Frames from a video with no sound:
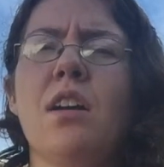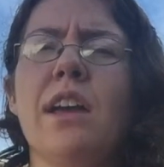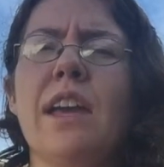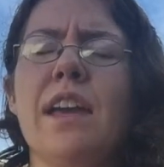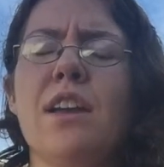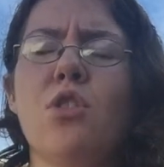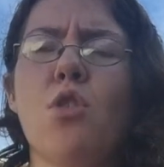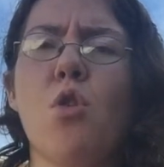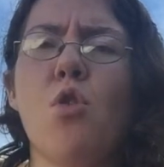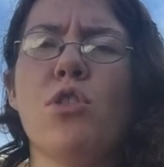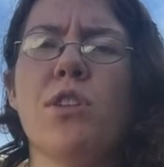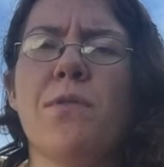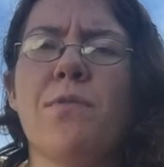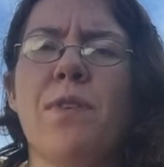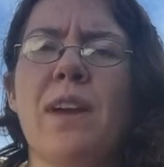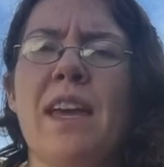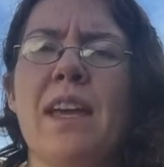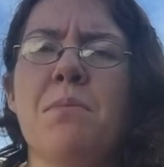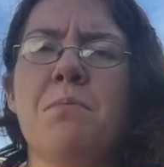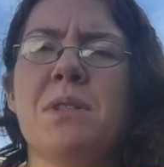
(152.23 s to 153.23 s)
in order
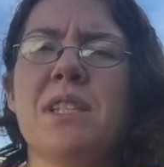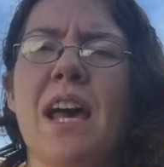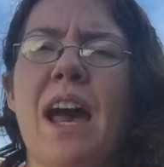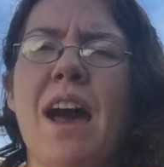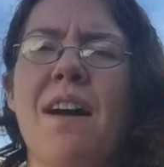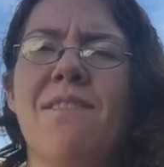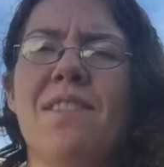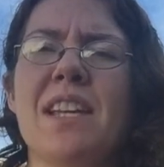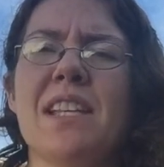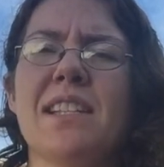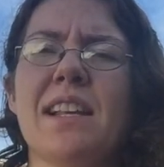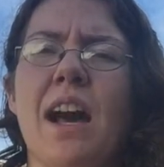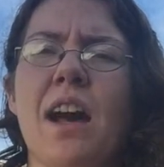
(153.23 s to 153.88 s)
for him to have his